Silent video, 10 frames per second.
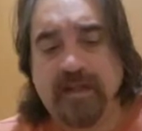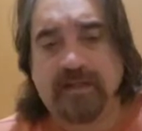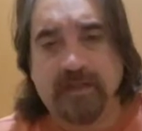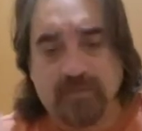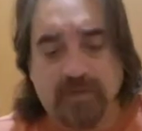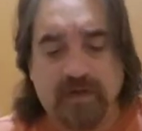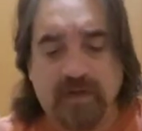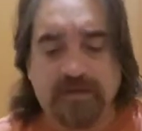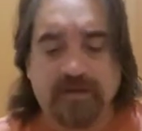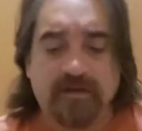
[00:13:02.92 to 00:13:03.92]
that this one
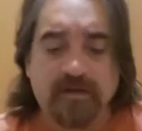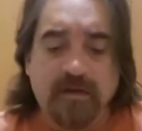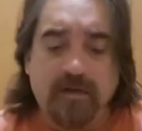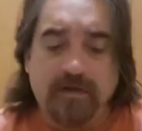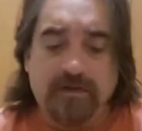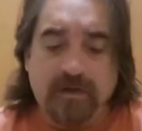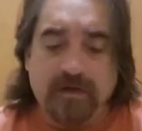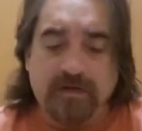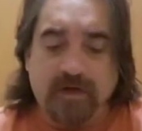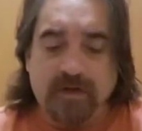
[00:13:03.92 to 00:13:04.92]
doesn't,
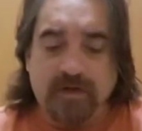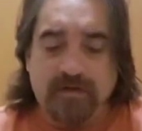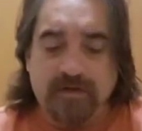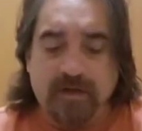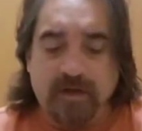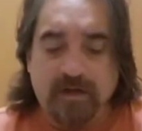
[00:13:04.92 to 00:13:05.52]
such as